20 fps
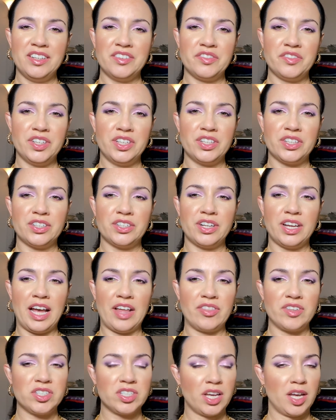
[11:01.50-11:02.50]
of figured
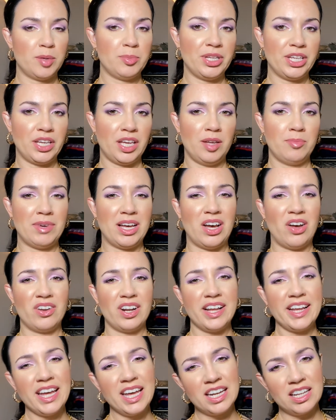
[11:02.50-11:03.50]
at the time it came out,
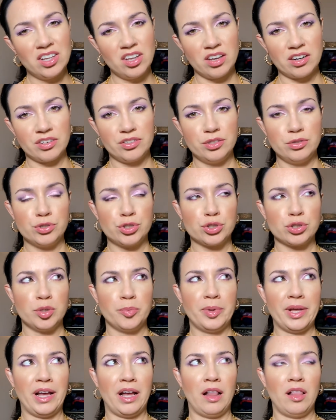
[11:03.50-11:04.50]
I had a lot of neutral
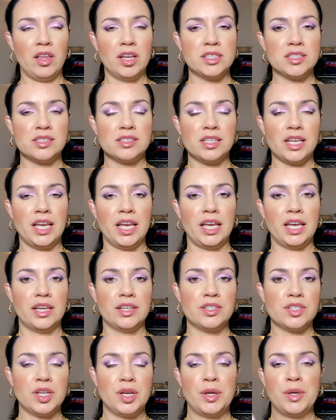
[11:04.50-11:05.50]
palettes,
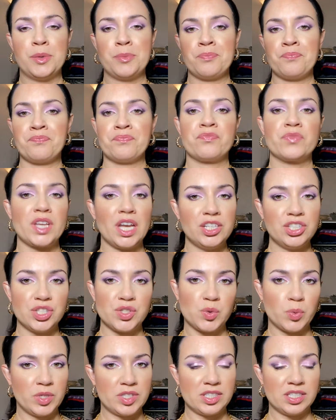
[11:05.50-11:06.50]
and I
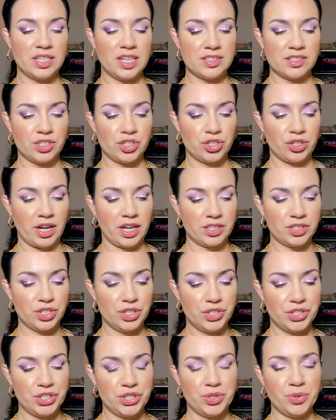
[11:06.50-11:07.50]
just wasn't as
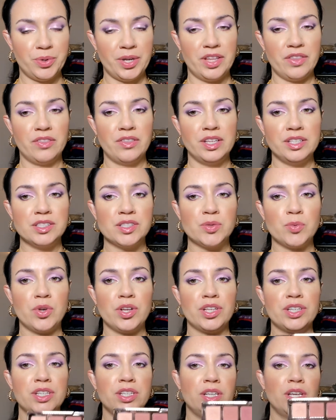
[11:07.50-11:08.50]
attracted to it. This
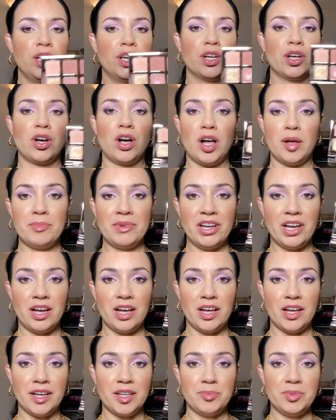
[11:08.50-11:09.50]
one caught my
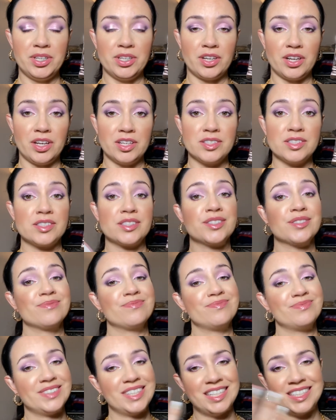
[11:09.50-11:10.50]
eye because
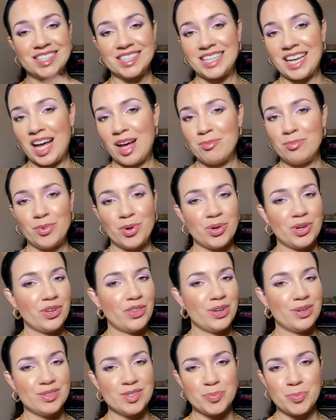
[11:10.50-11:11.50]
it's got more of
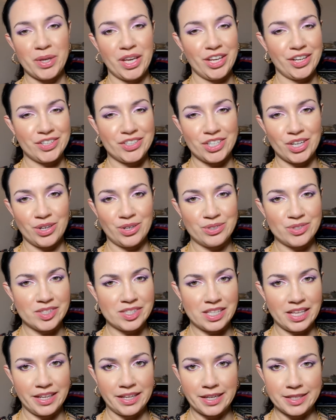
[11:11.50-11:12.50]
those pink tones.
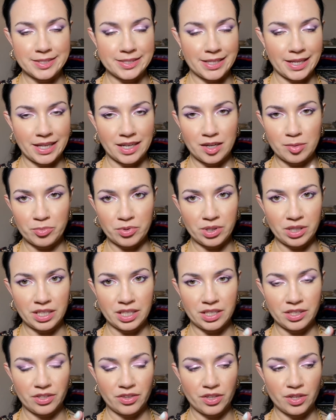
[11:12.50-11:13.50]
Like I said, I'm really
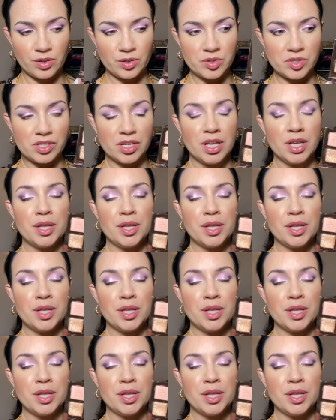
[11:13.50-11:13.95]
into those.